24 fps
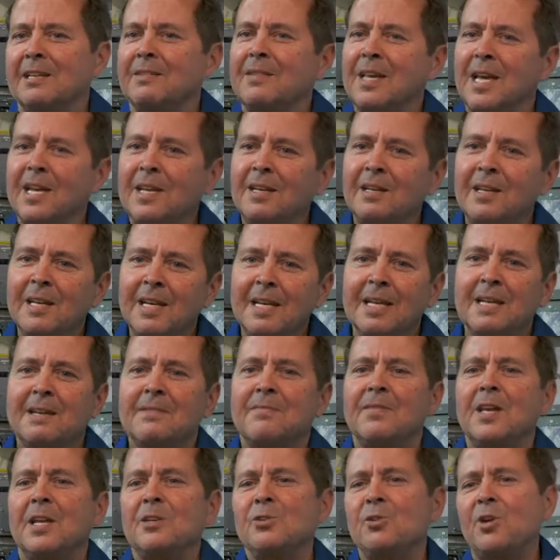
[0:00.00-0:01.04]
And
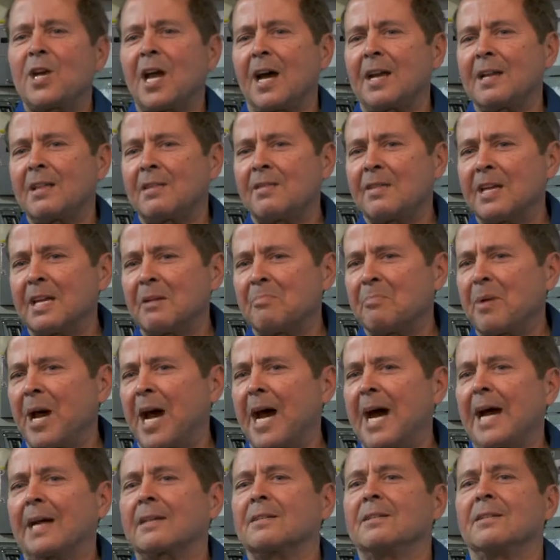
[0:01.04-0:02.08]
then you kind of think
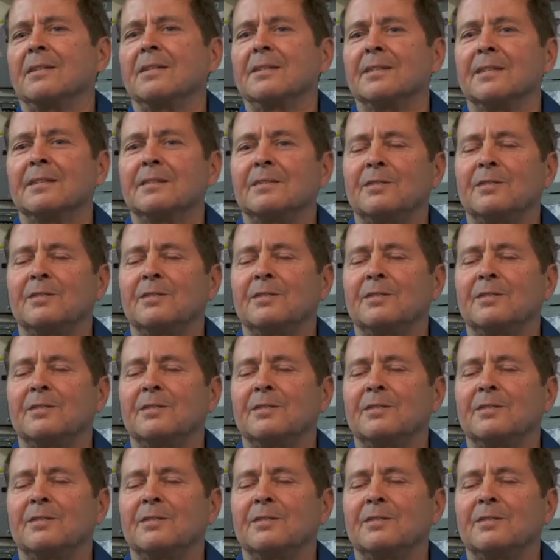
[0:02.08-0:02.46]
back to